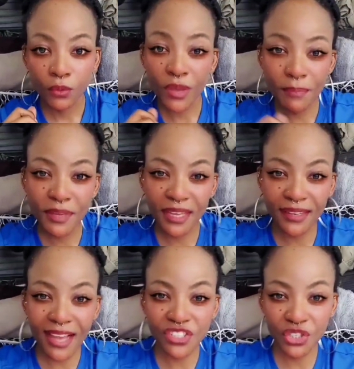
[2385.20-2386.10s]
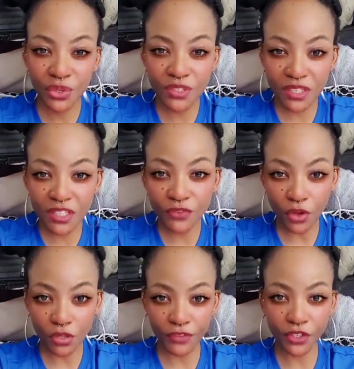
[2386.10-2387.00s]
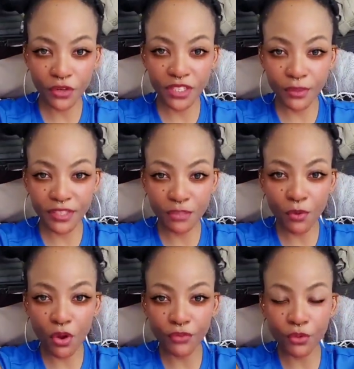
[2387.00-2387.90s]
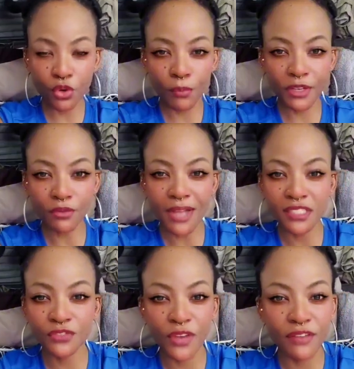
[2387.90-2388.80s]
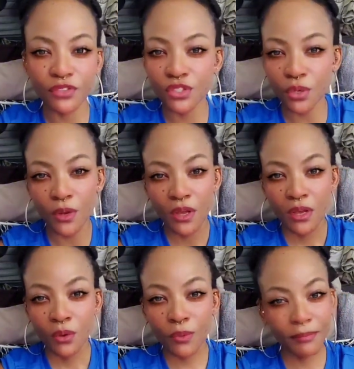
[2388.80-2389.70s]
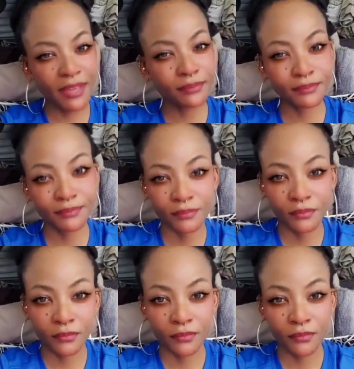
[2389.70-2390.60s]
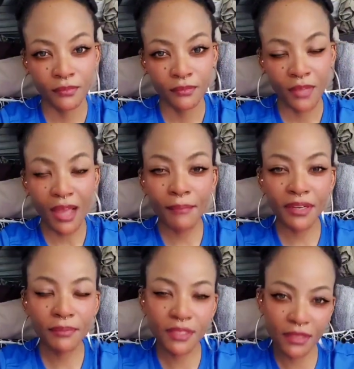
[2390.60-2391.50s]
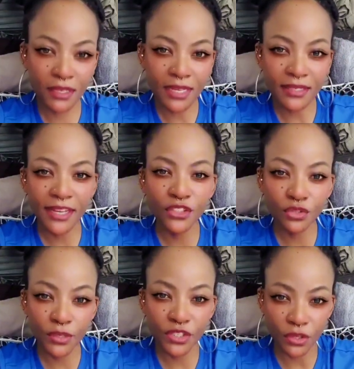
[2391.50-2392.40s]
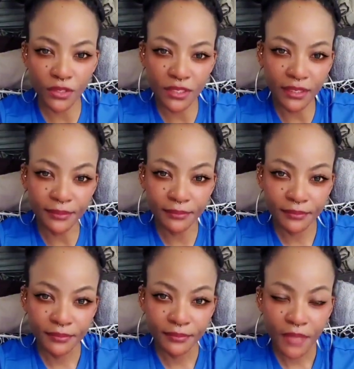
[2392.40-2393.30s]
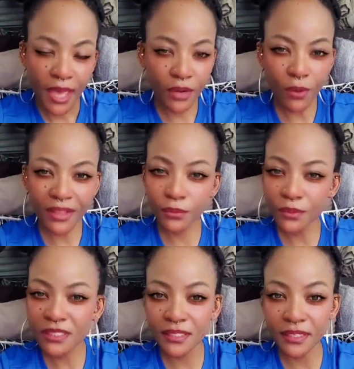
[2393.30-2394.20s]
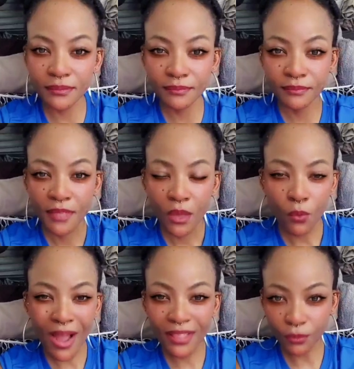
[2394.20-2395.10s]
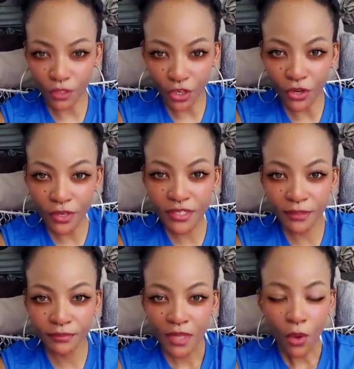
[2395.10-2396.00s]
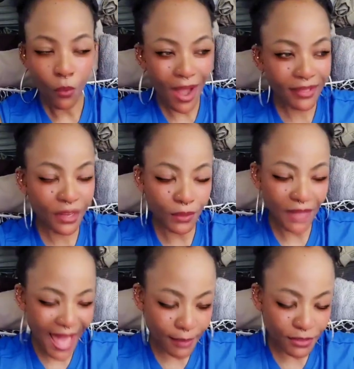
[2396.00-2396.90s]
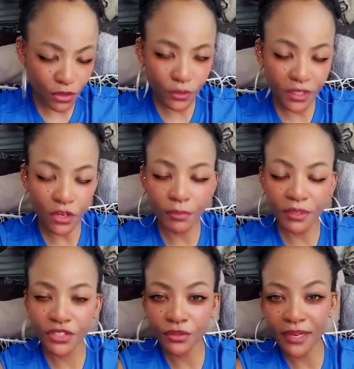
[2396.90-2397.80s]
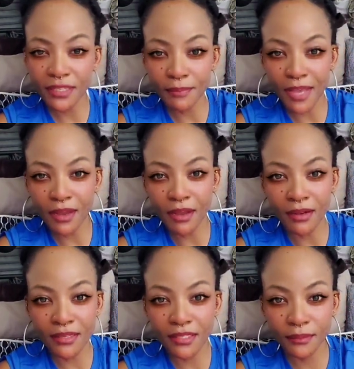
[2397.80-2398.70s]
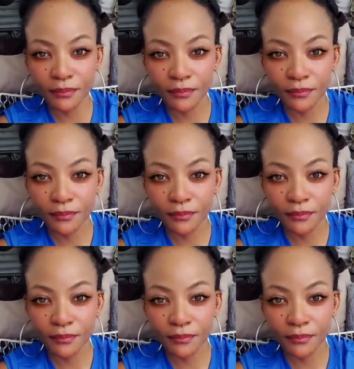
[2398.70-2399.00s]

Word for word: Weeping and gnashing your teeth for all of eternity, where the smoke of your torment rises forever. So, women, I'm going to be the thing that takes you to eternity. And while it will sting, while it will hurt, while it will absolutely obliterate my heart,